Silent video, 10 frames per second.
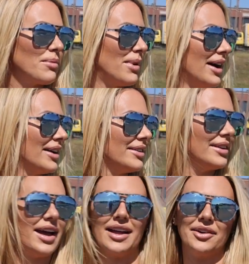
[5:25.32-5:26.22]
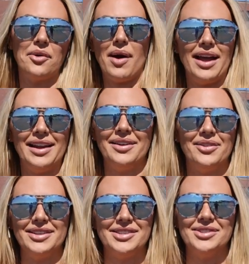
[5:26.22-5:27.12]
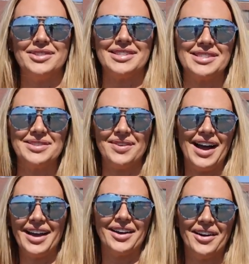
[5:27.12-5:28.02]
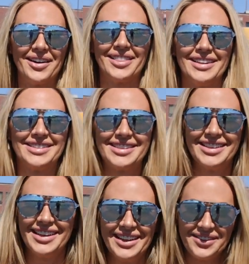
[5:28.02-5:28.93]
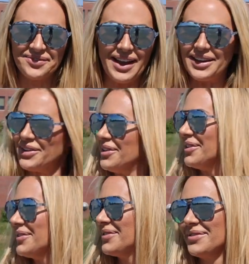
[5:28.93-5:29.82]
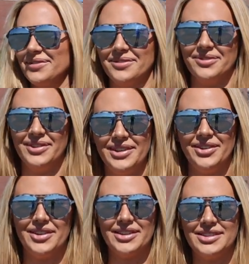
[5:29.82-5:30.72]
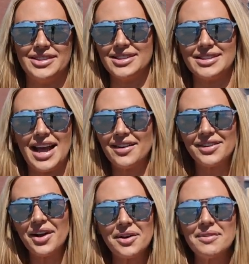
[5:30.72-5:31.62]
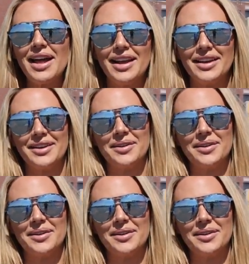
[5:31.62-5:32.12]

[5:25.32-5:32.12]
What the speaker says: But yeah, I don't know why anyone chooses to buy a car that's manual when you could just have it automatic.